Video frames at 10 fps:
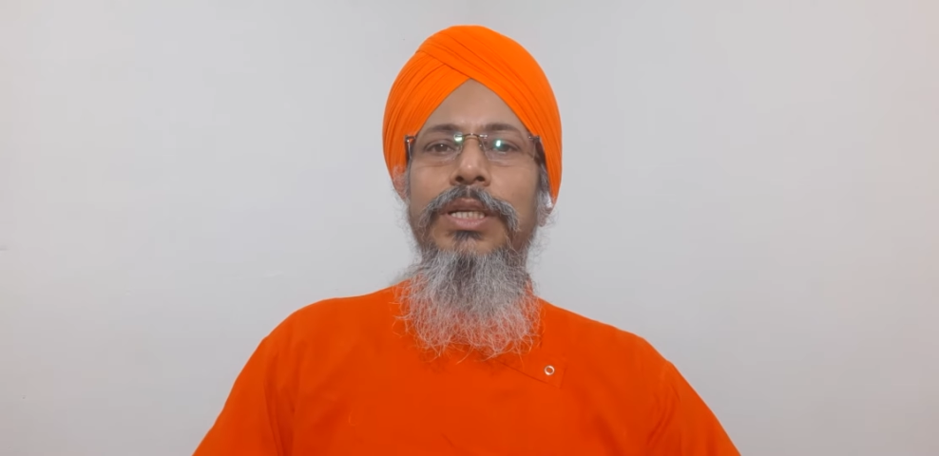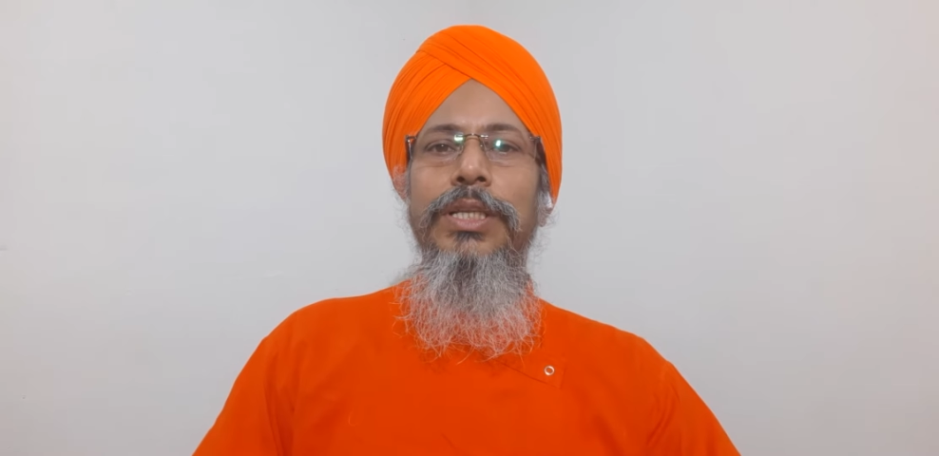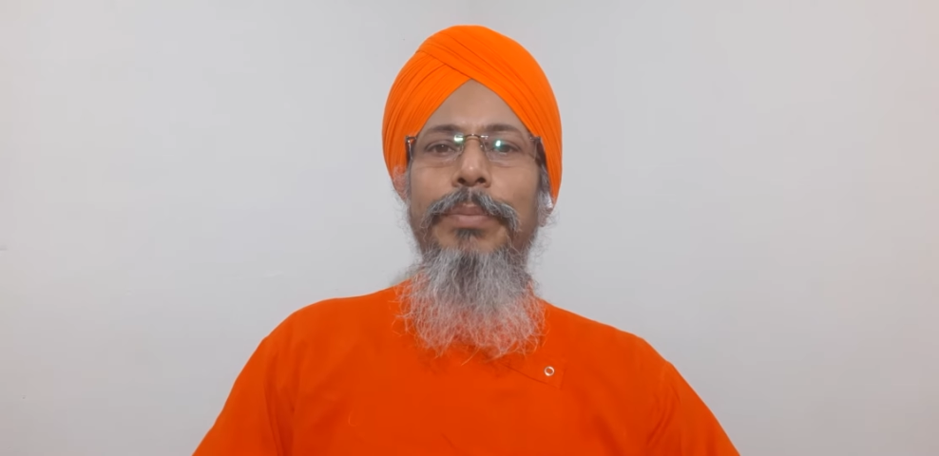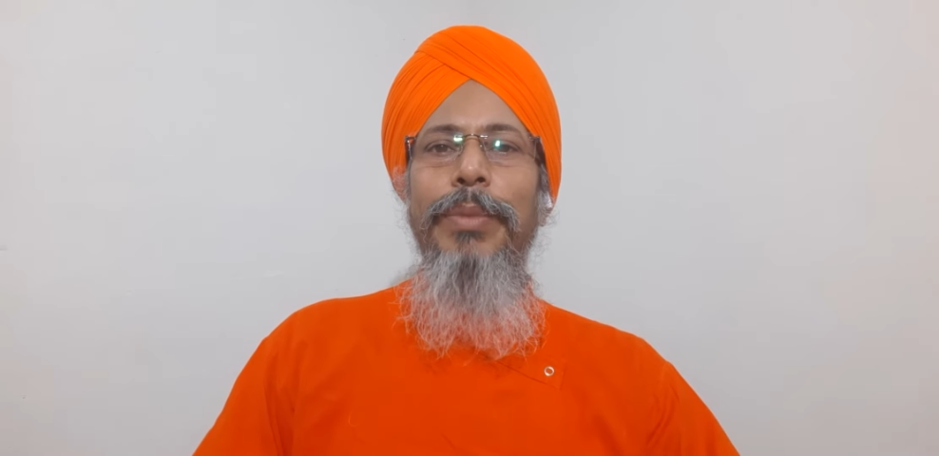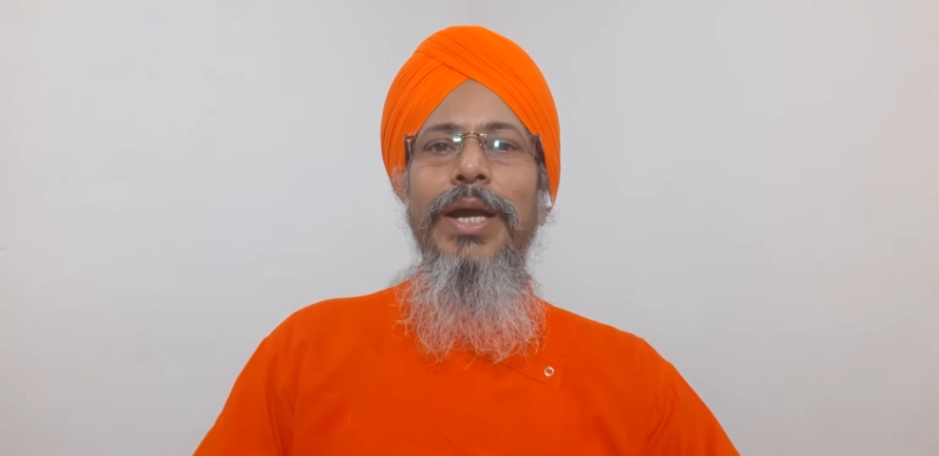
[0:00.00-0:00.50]

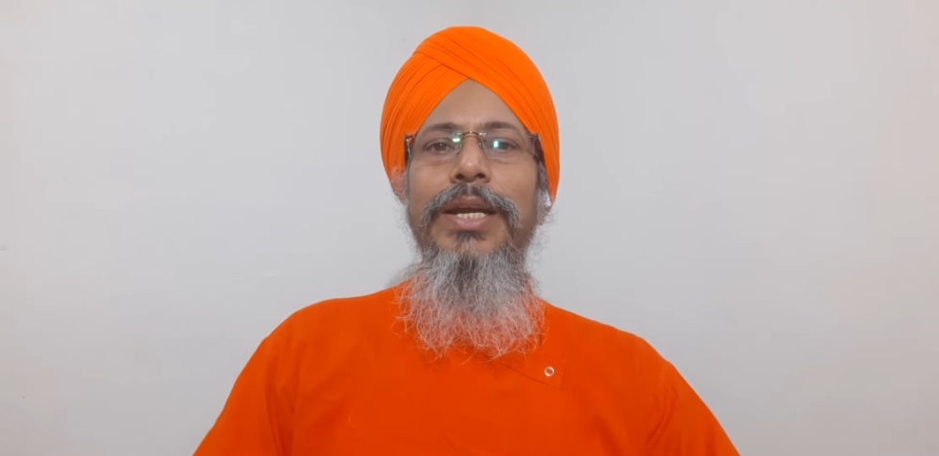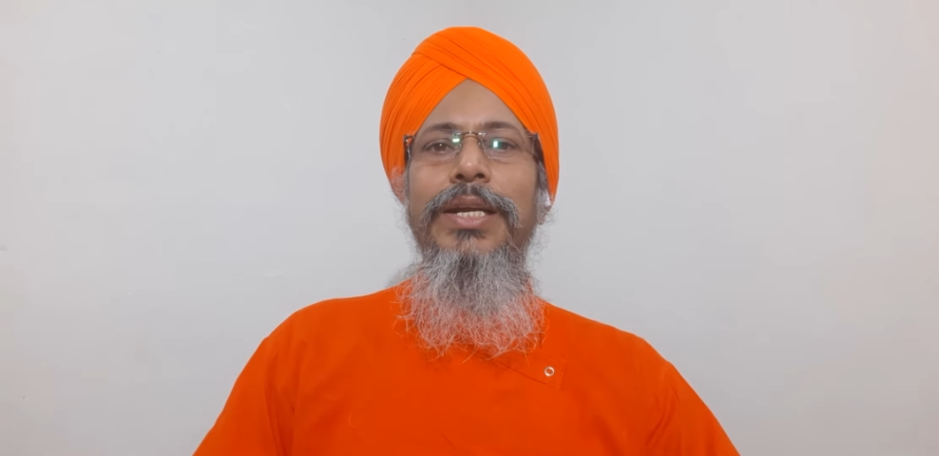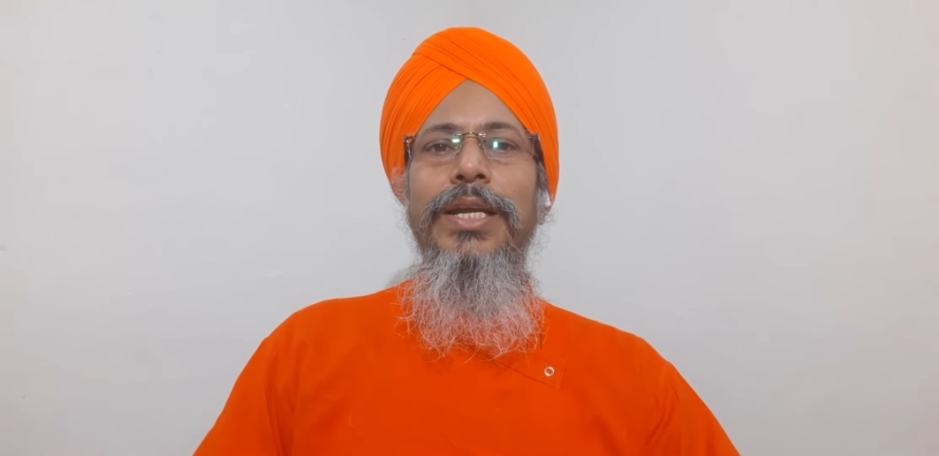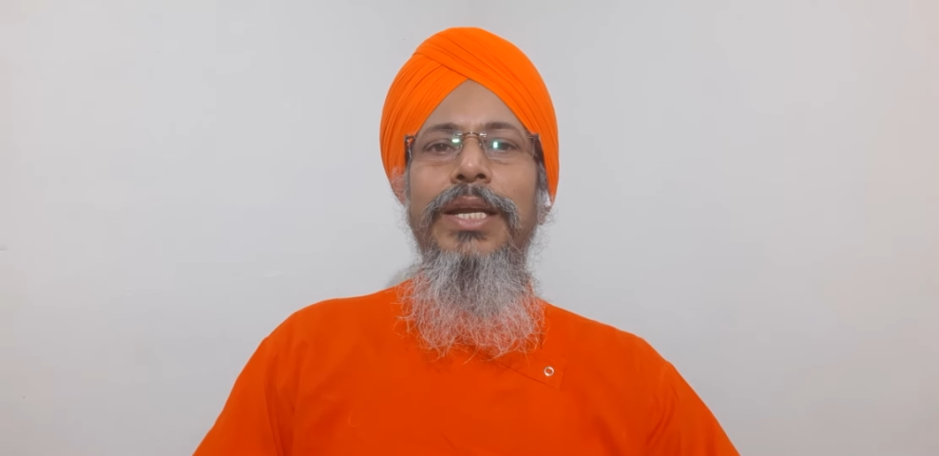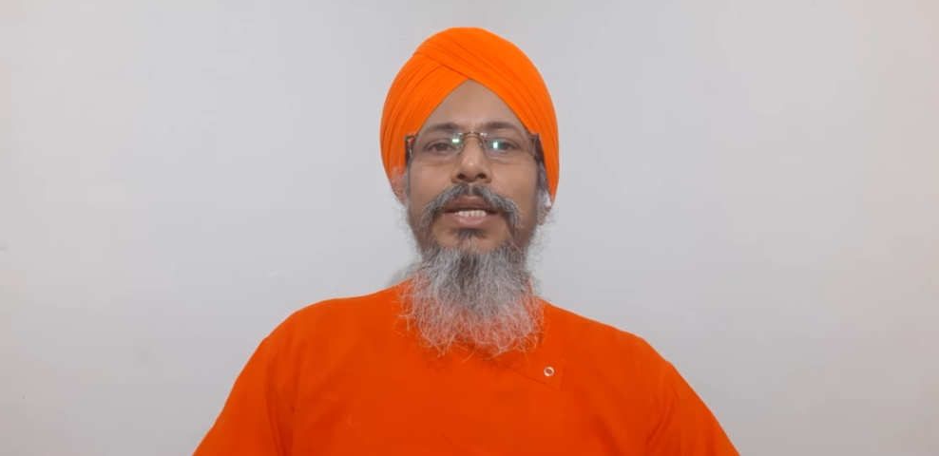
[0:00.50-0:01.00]
the
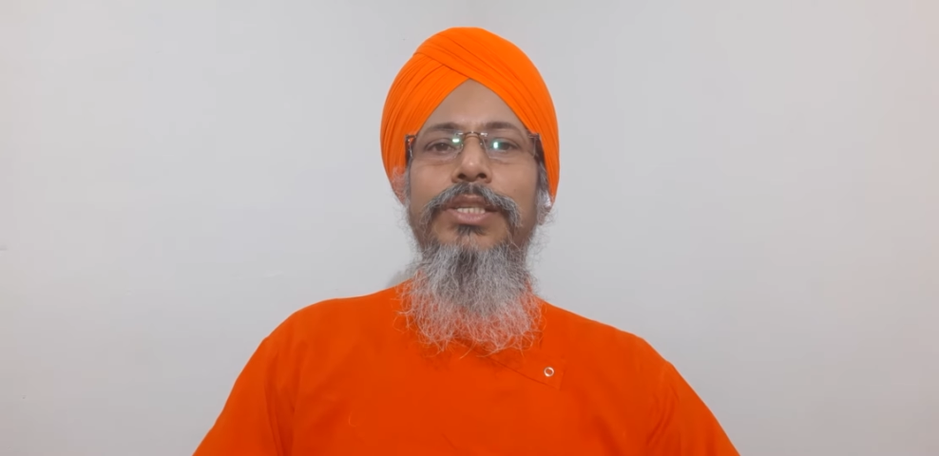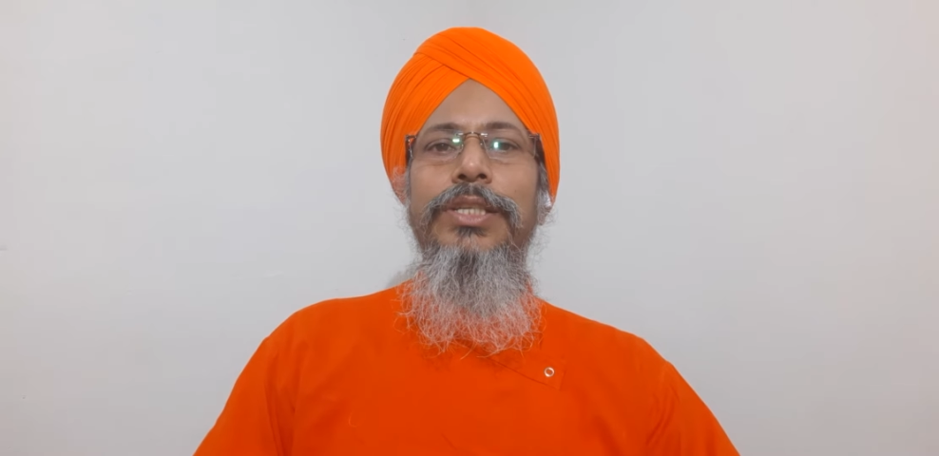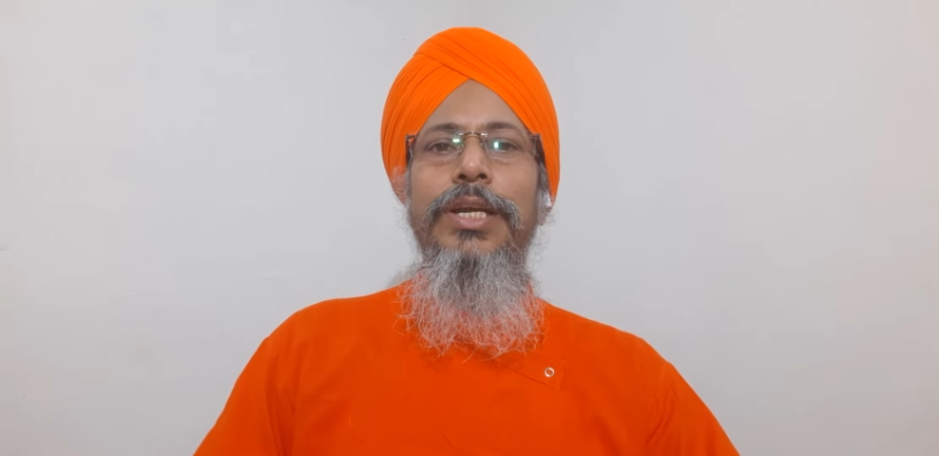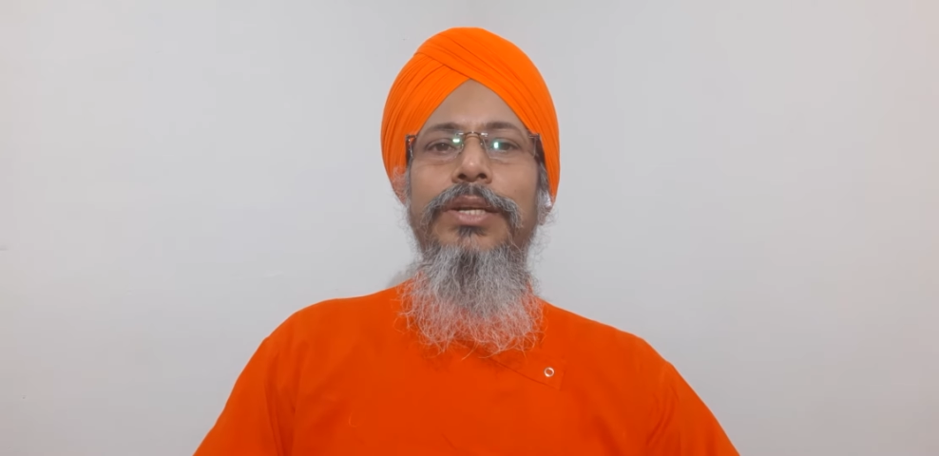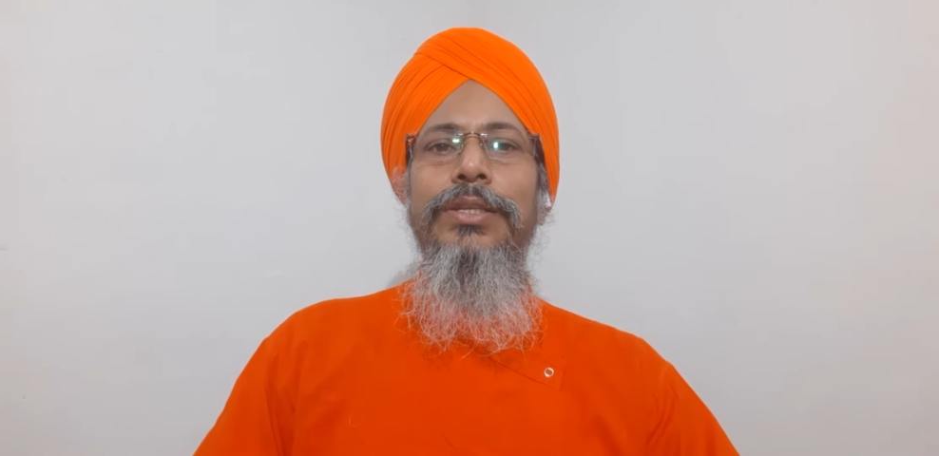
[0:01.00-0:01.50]
mind in a
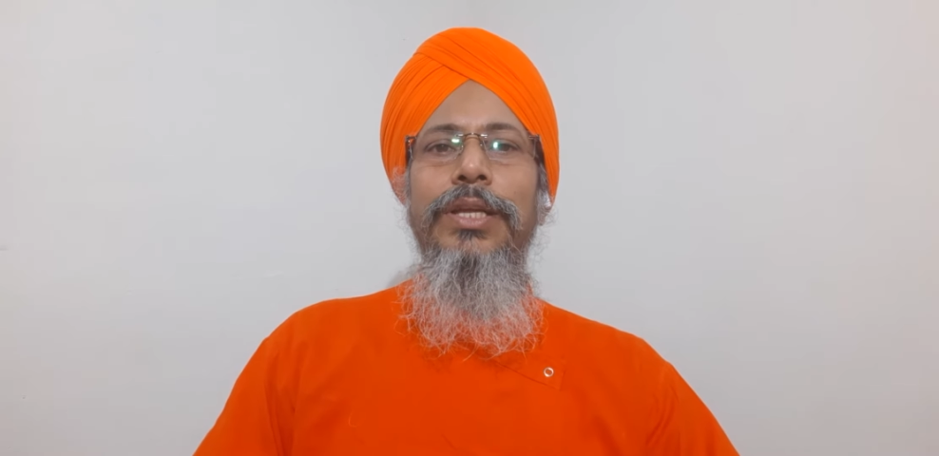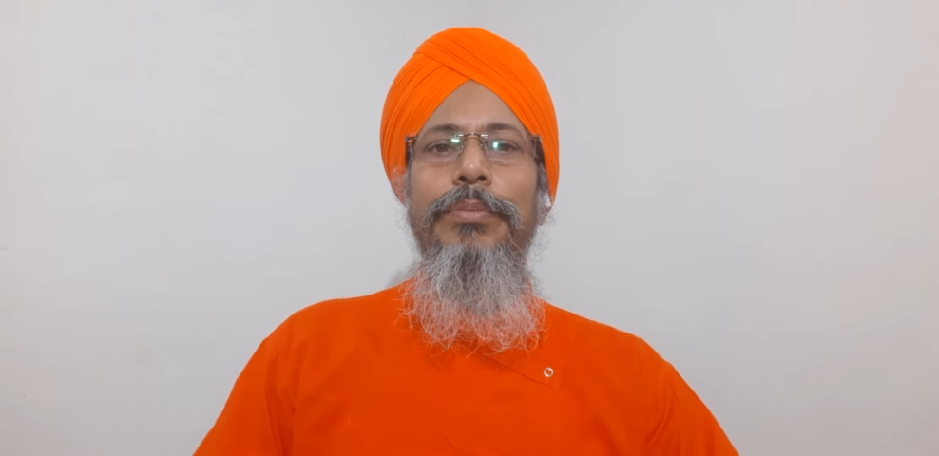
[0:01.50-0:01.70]
state the